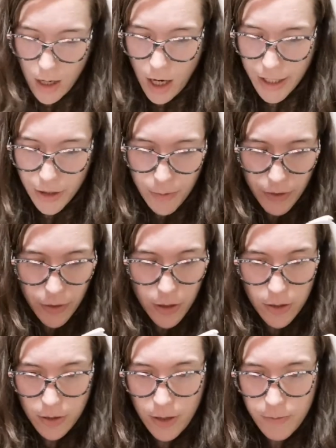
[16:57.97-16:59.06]
I could be
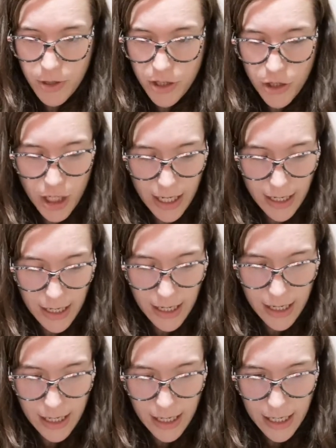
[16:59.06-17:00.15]
wrong. I'm just
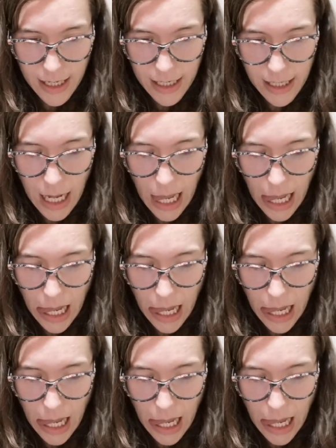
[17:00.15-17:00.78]
checking.